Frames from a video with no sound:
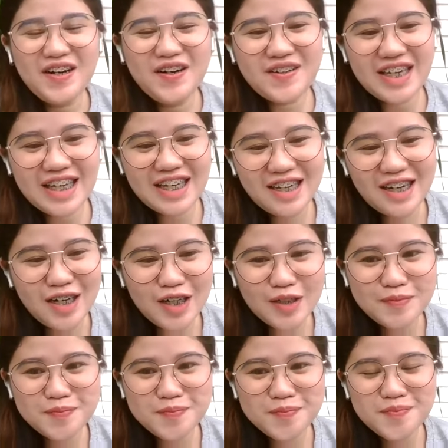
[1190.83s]
Okay.
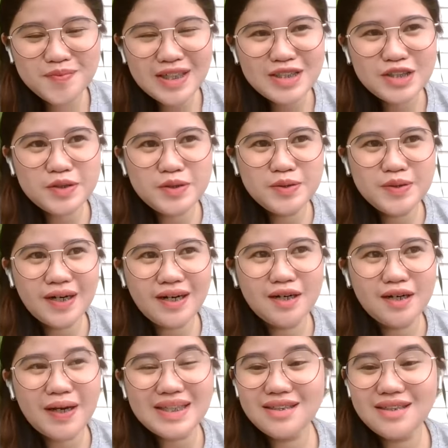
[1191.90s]

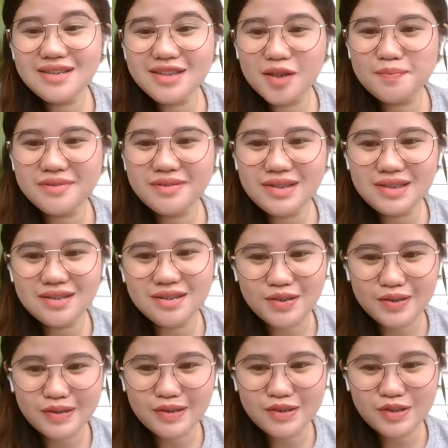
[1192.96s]
I did some
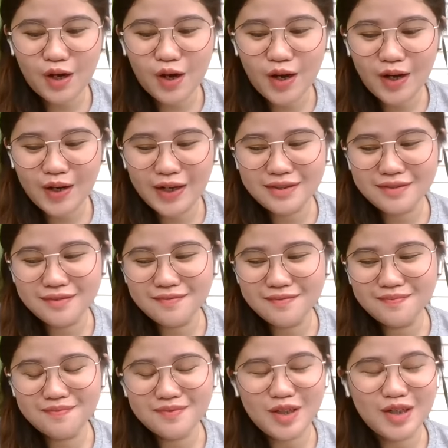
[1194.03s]
research on
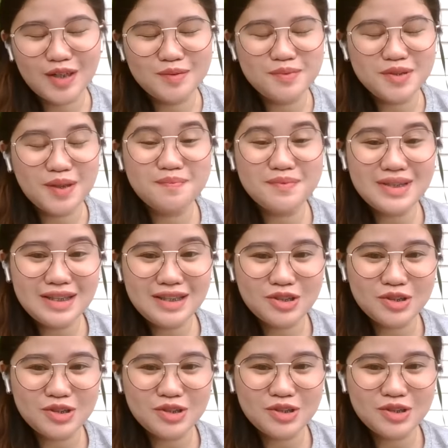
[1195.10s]
some
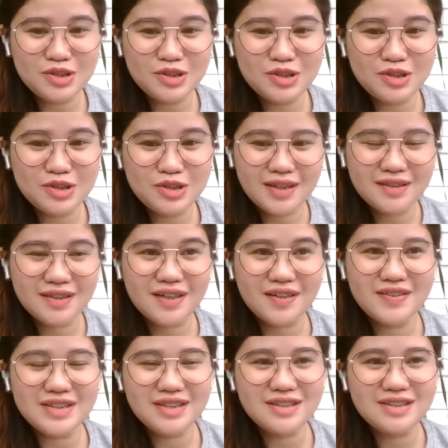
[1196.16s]
teachers who are
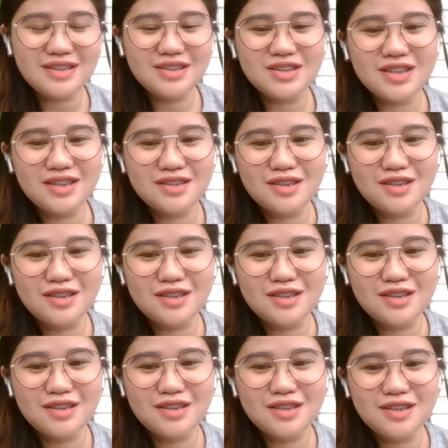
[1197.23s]
currently teaching in the
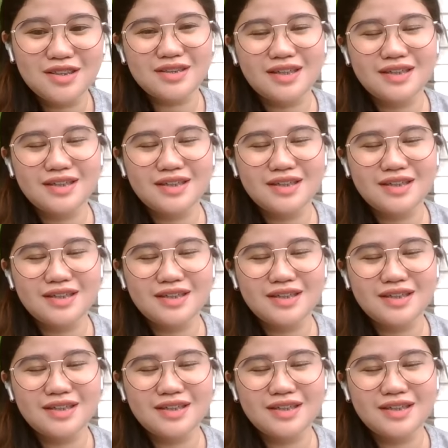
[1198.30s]
U.S.